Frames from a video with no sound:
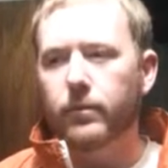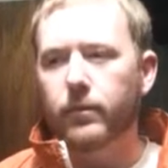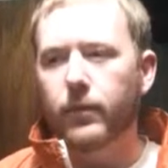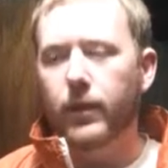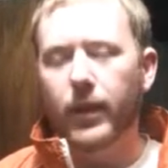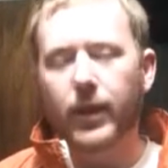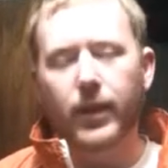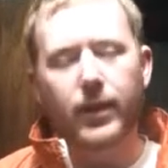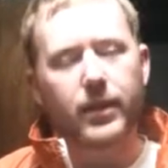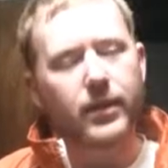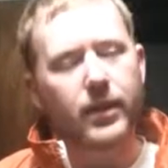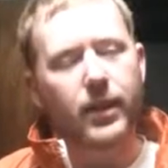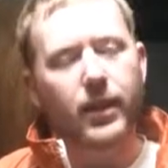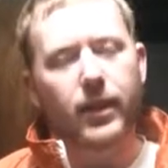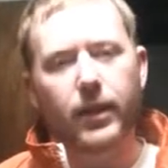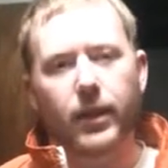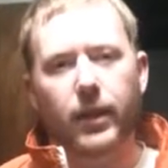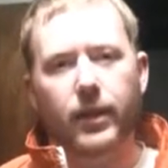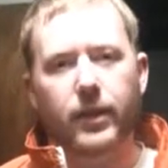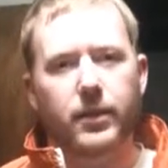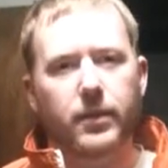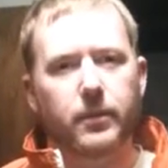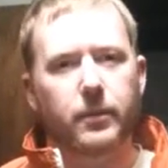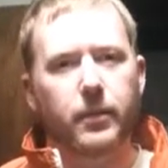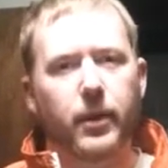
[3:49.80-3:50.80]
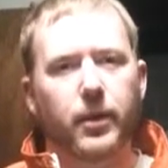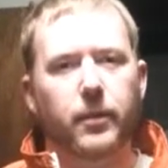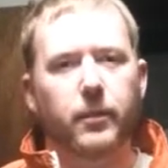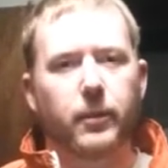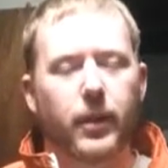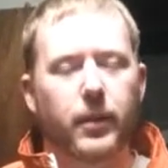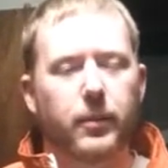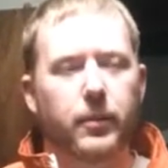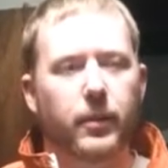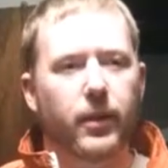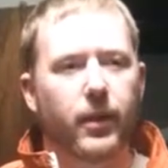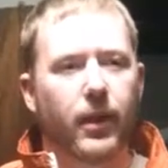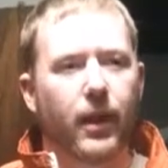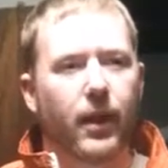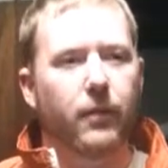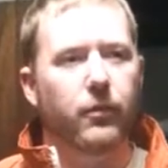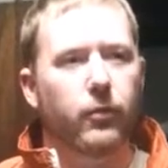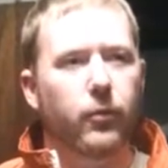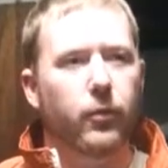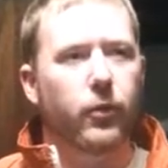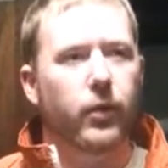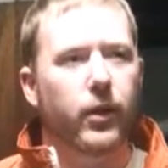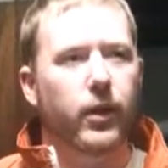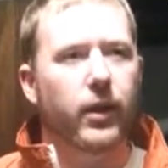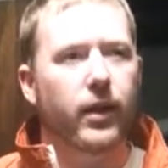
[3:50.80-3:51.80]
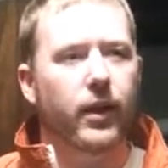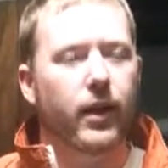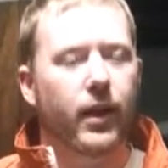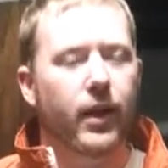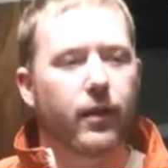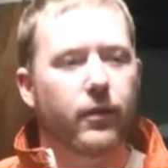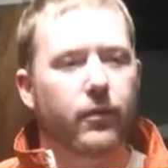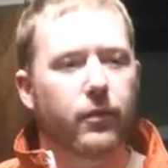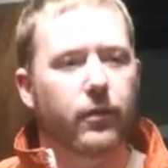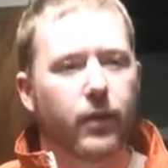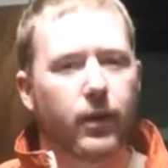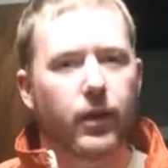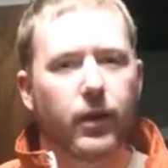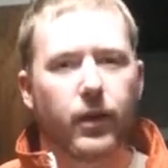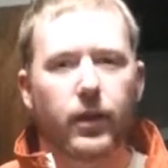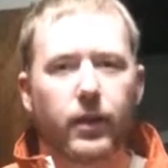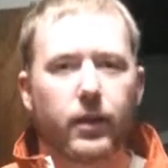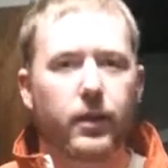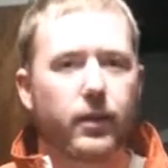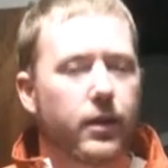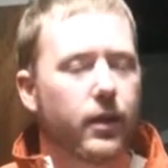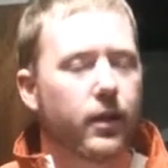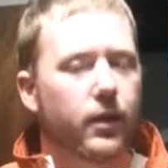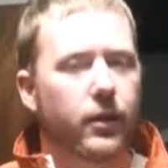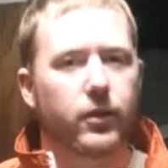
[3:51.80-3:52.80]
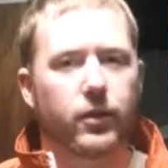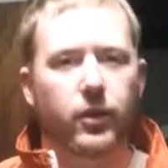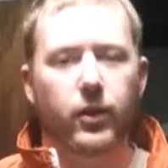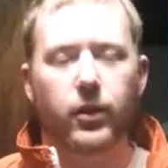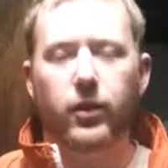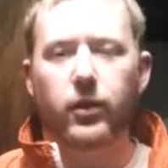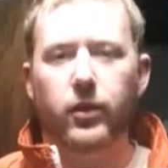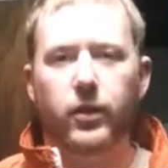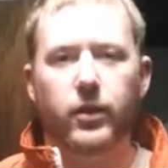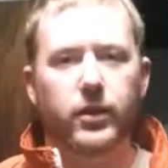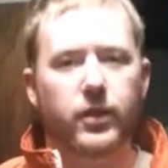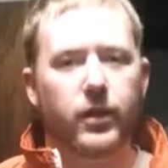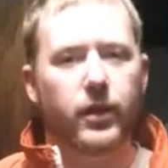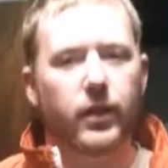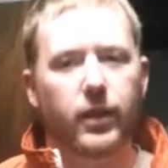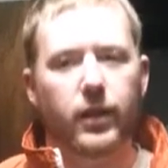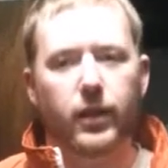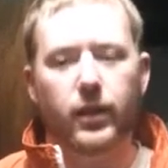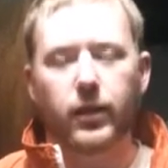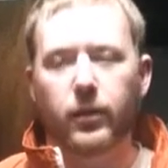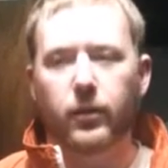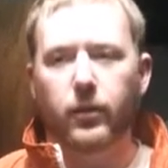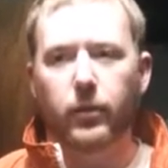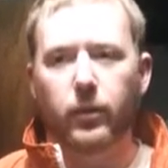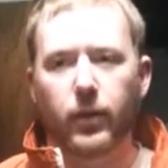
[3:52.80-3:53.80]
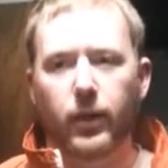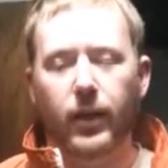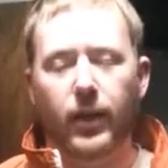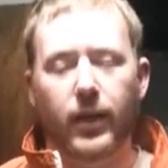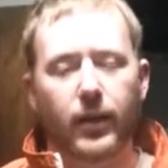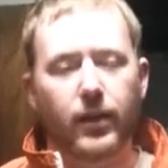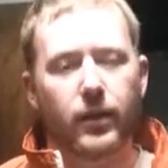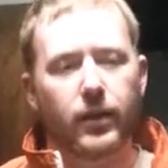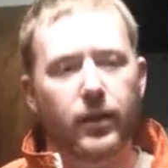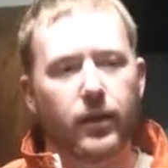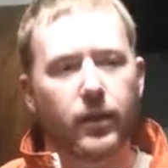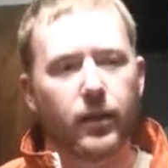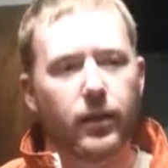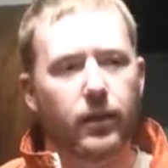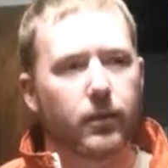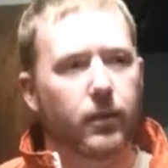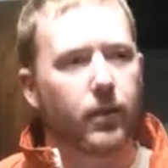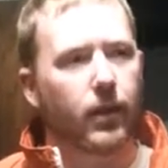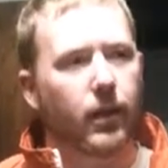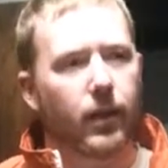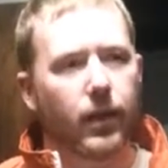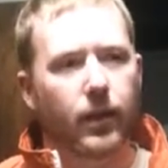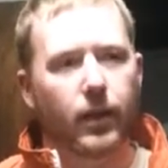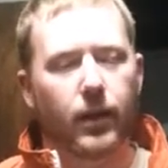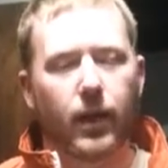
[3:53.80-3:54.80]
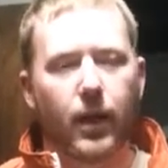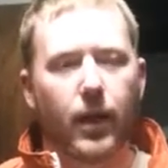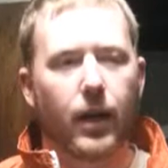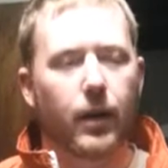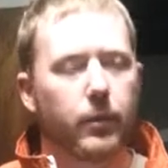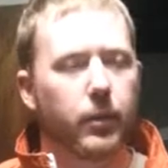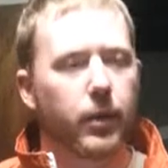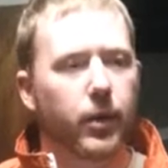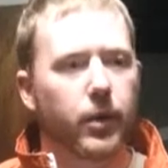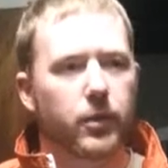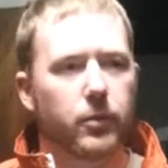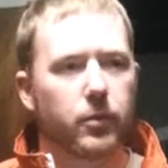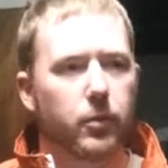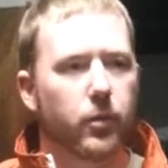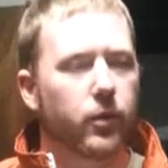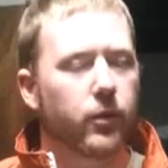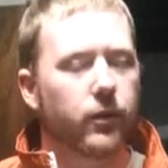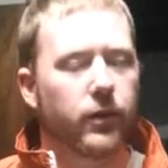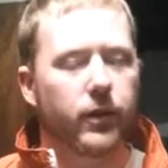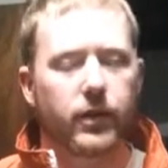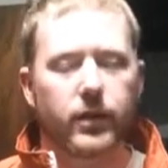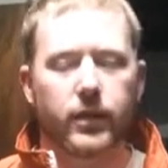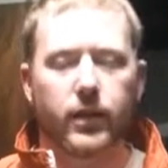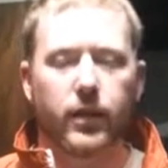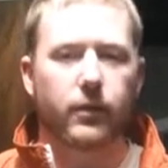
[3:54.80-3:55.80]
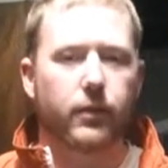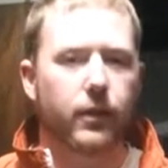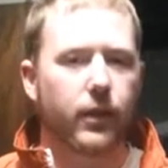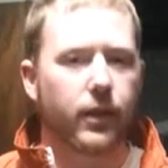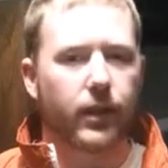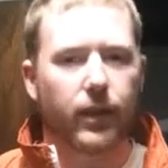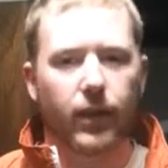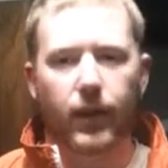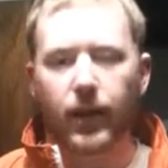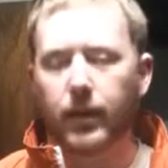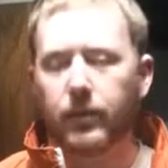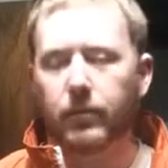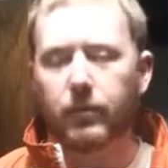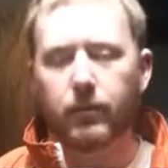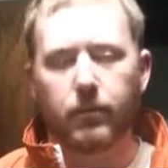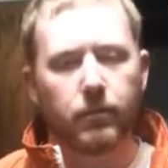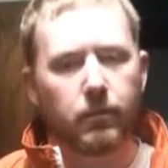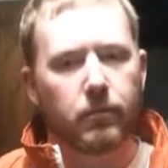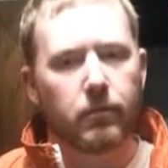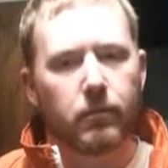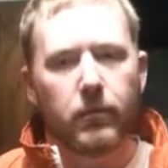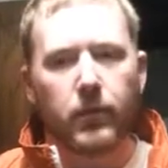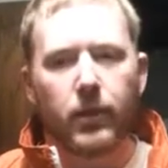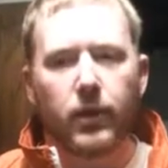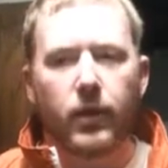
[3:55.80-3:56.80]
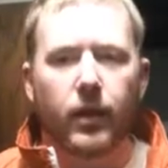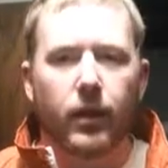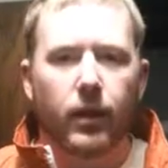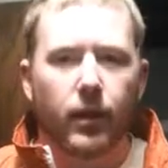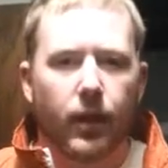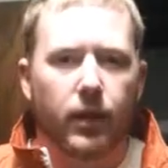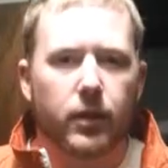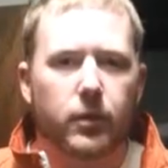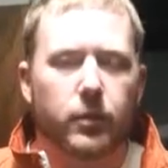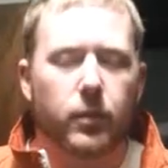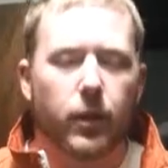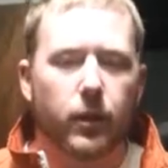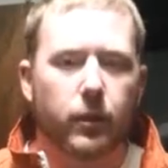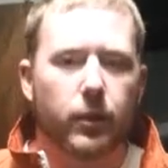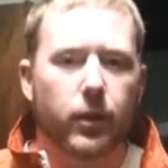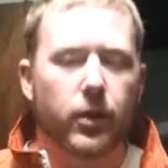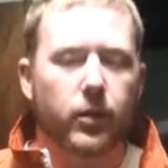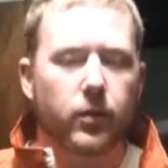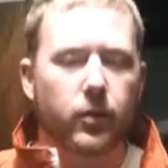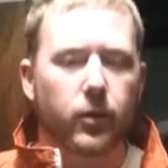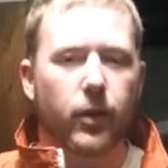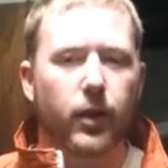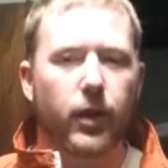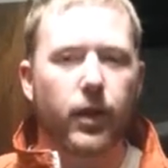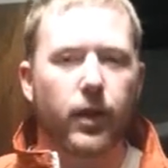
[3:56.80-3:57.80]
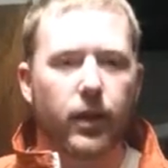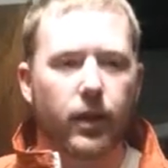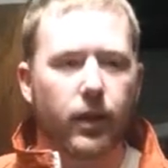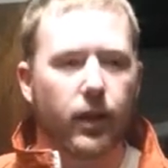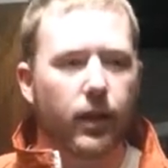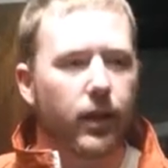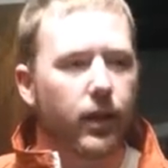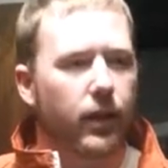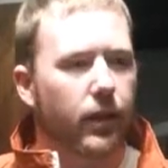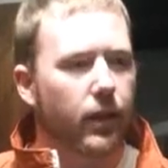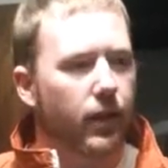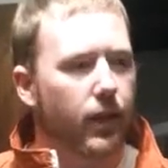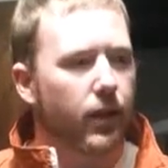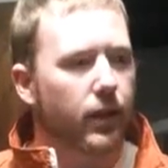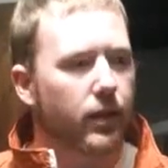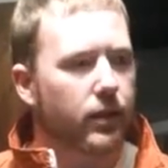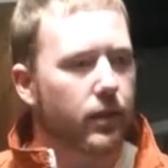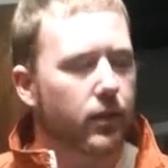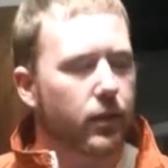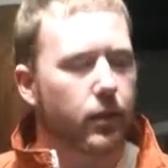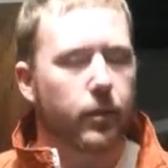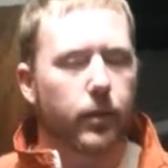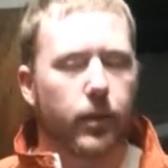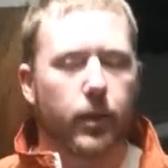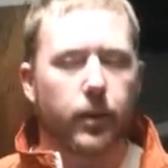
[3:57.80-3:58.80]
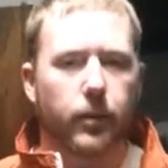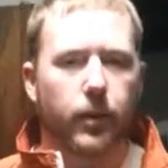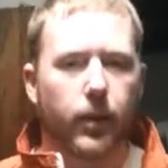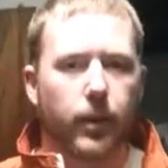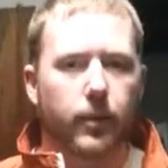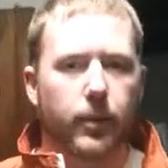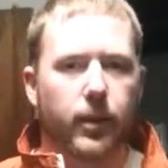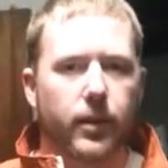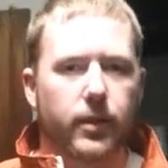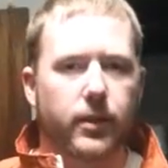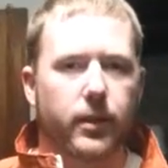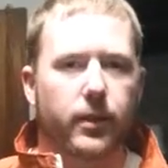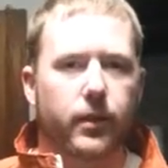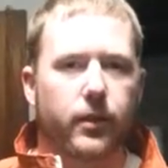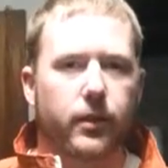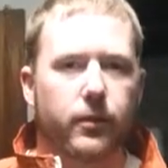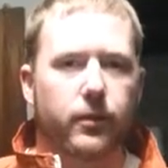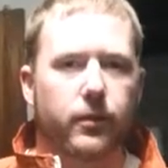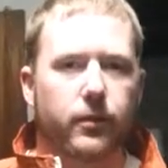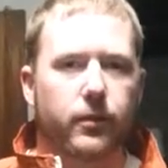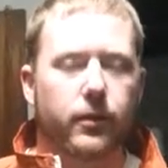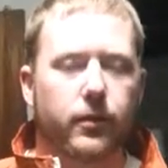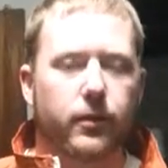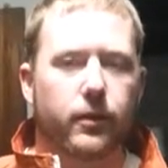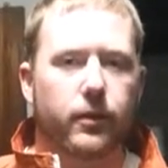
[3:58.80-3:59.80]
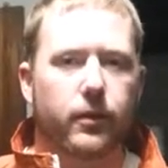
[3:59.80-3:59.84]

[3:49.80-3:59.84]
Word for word: like I said, I like somebody to make me laugh. If we can have fun, tell jokes, and we like the like comics, movies, stuff like that, that's pretty much what I like, and that's a little bit about myself.